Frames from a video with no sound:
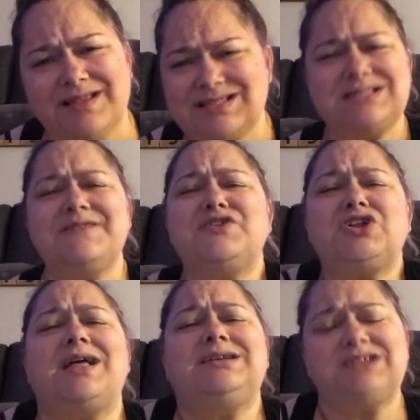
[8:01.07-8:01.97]
This doesn't even
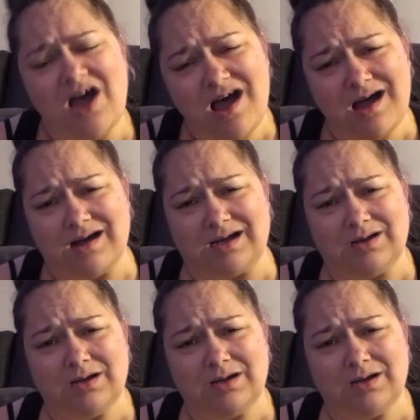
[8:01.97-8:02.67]
look like a dog.